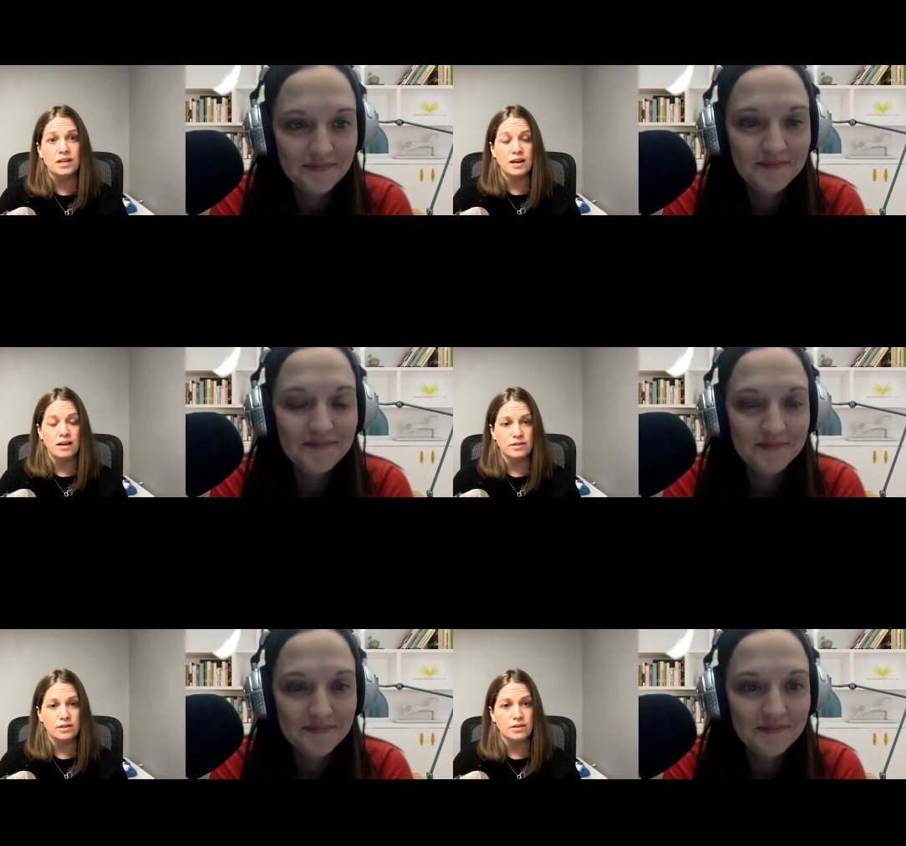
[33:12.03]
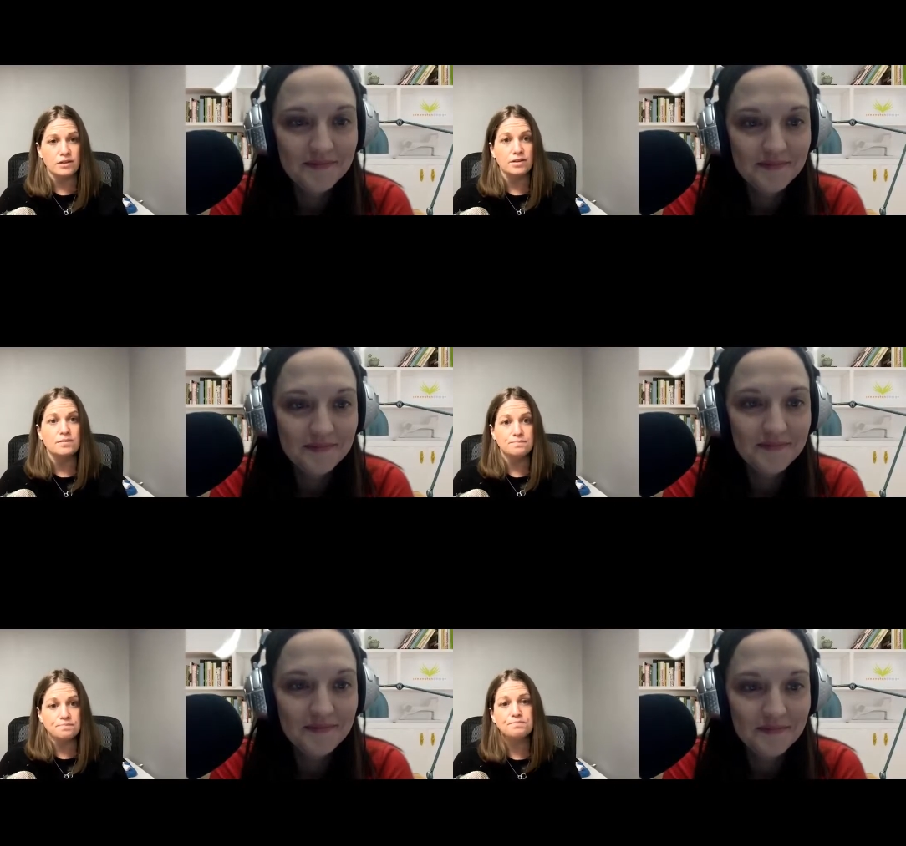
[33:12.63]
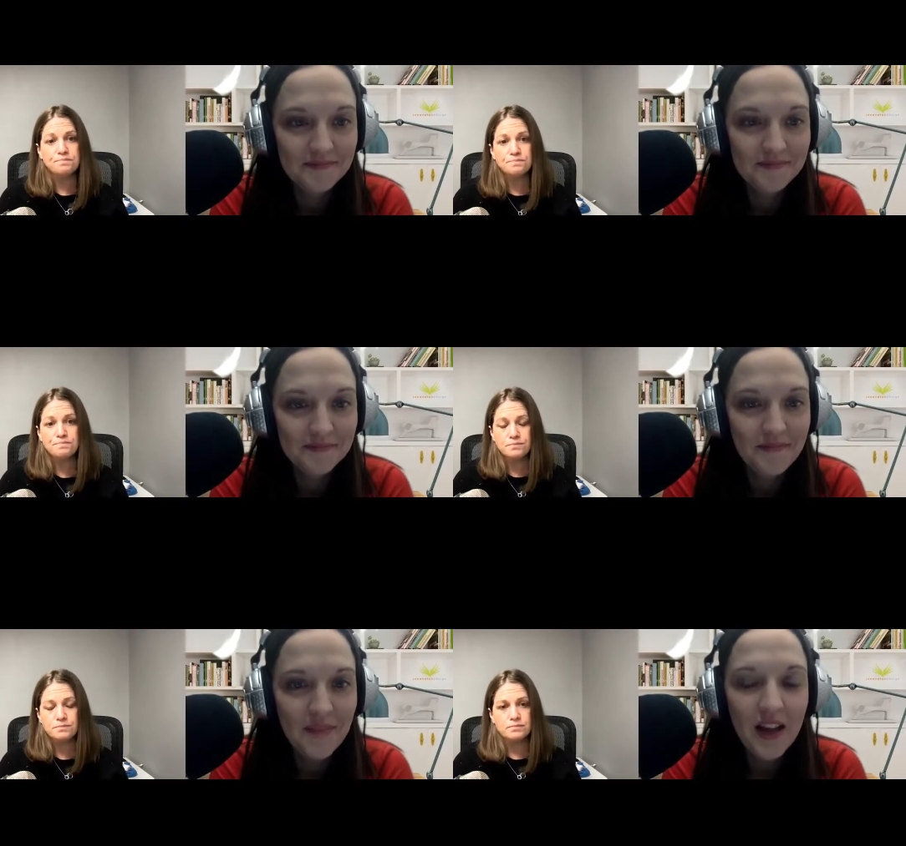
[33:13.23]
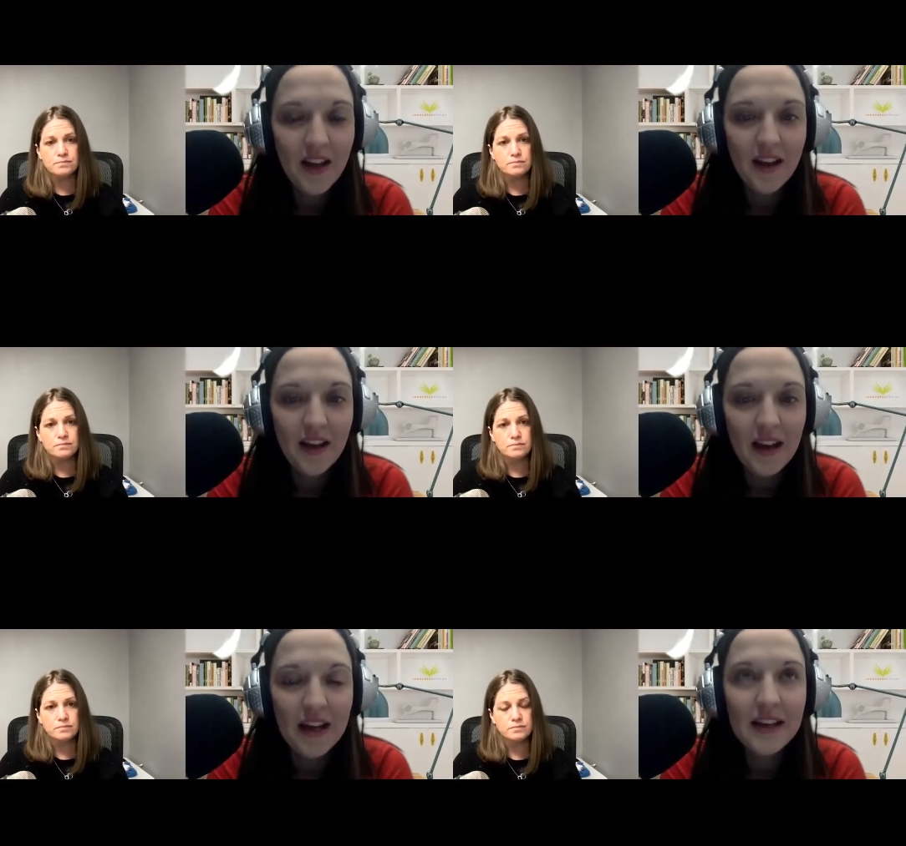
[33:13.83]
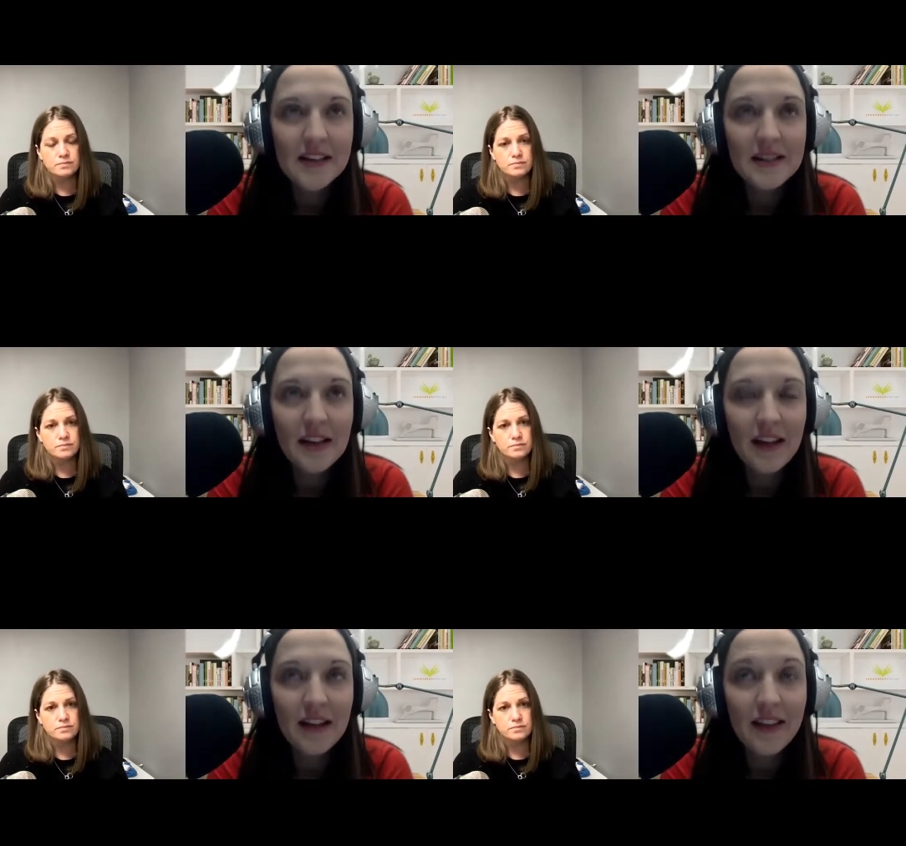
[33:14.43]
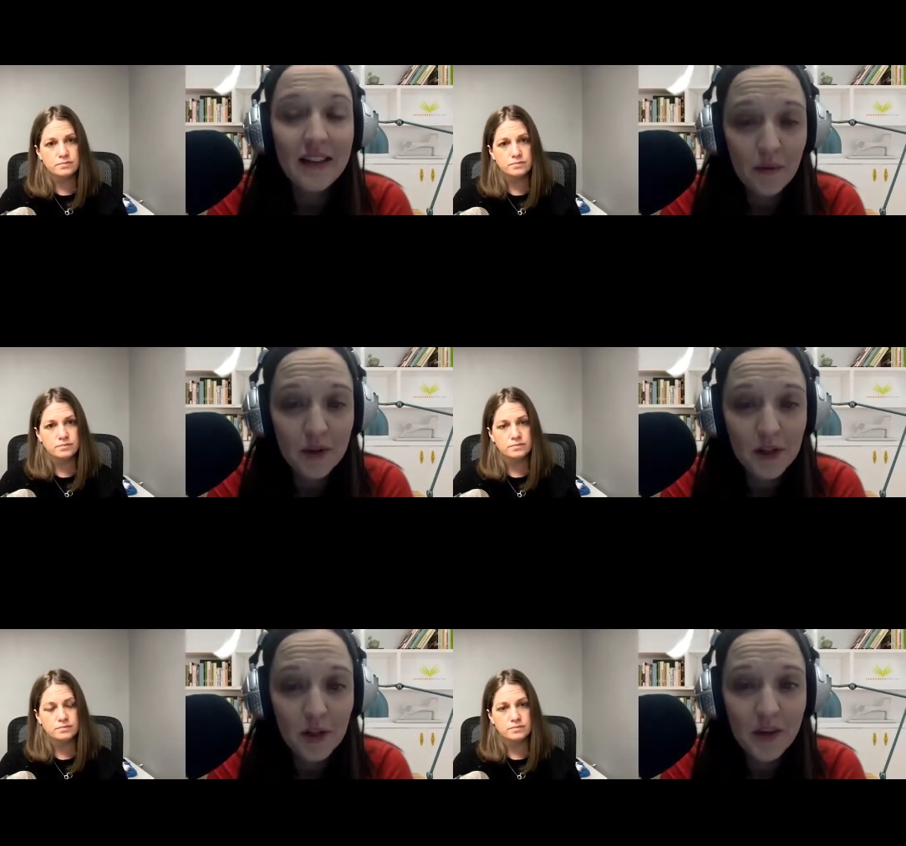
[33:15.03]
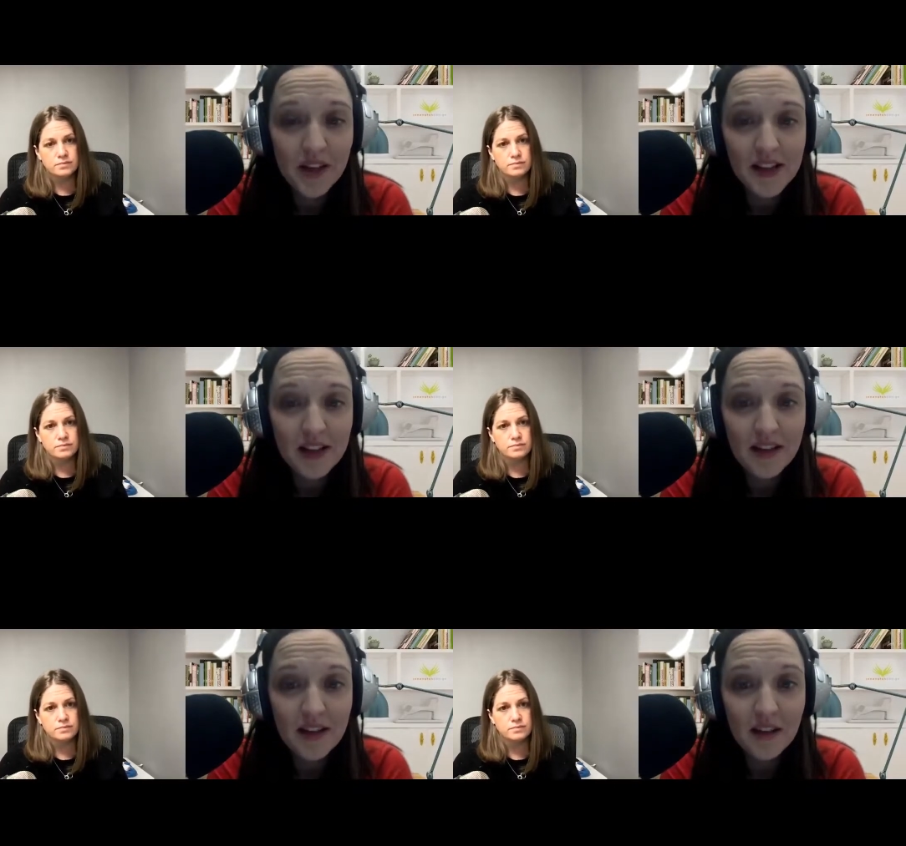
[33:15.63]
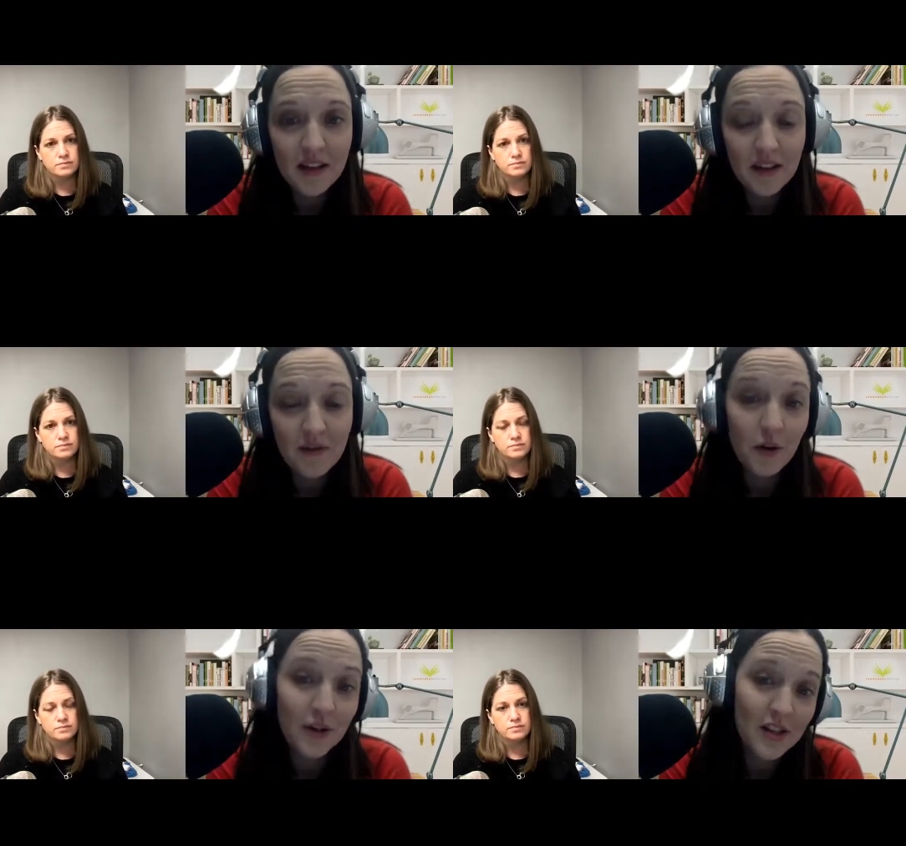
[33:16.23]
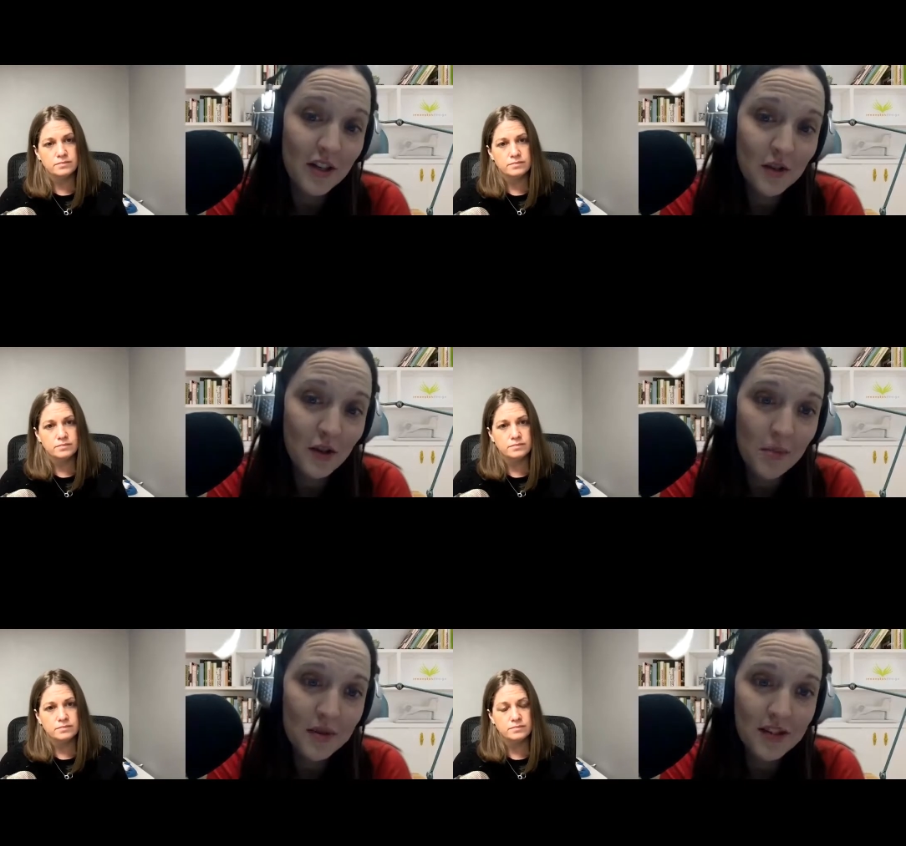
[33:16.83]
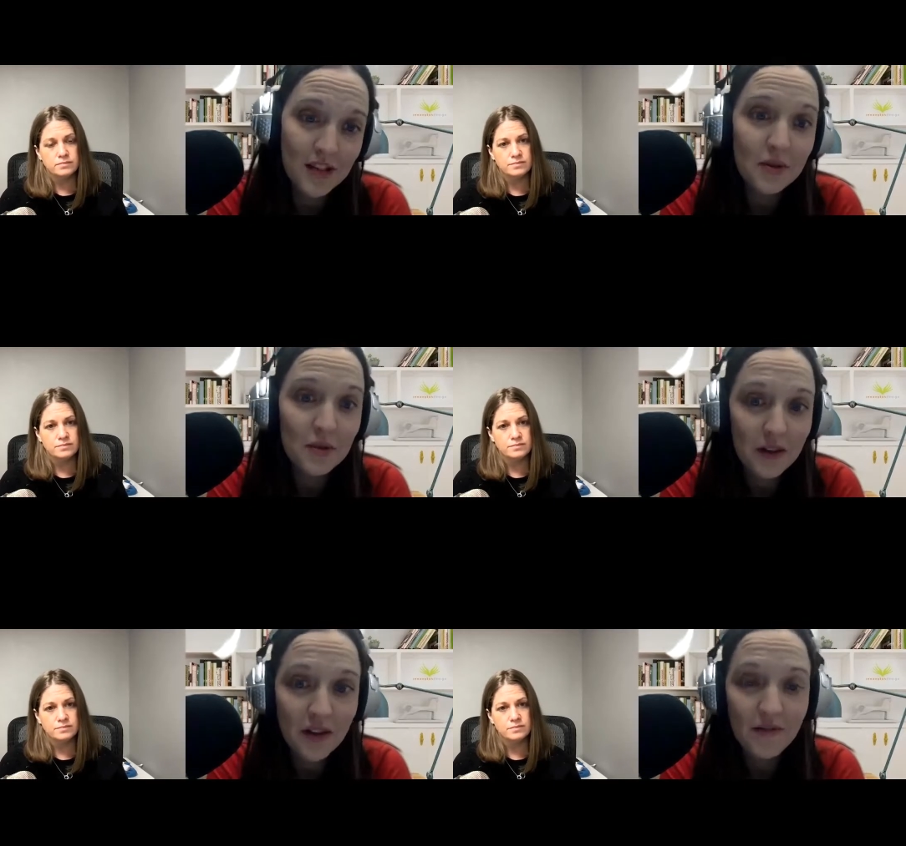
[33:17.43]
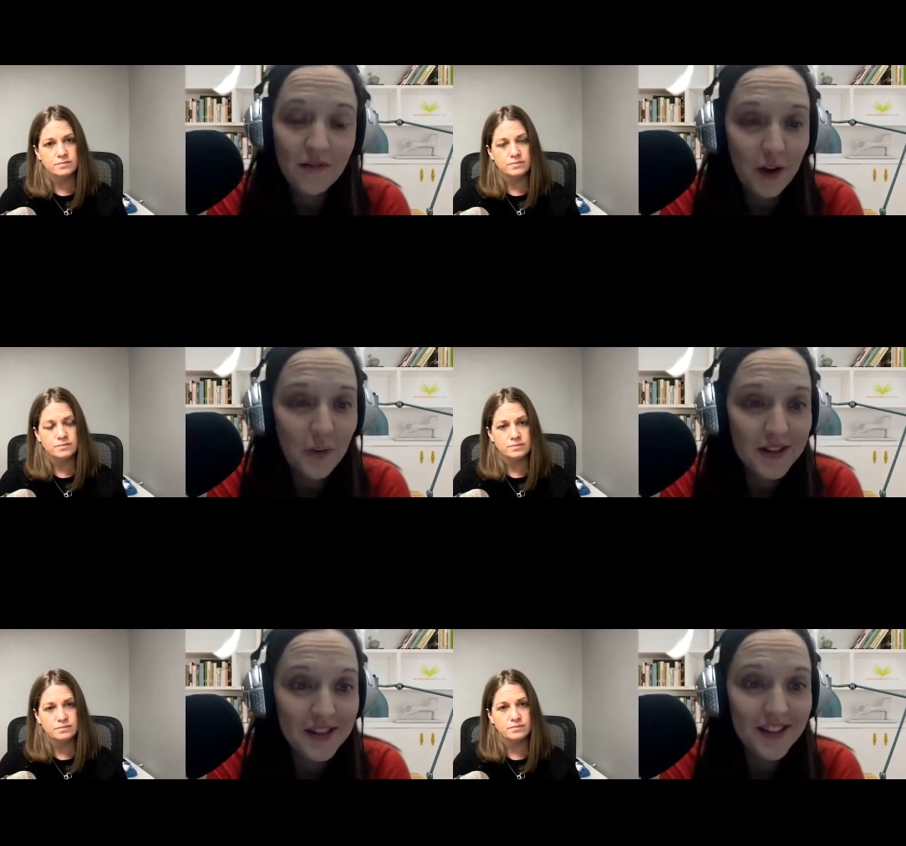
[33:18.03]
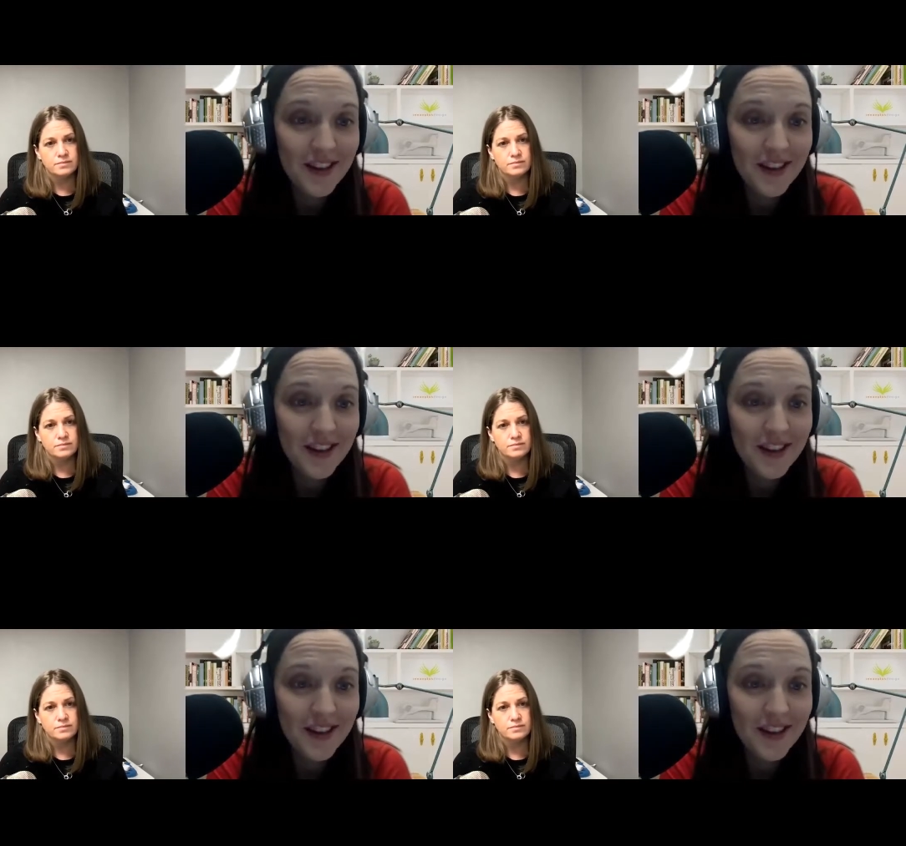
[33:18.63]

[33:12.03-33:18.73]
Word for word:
Speaker 1: of a learner and i
Speaker 2: like that one too because i think if there is a discrepancy between the environments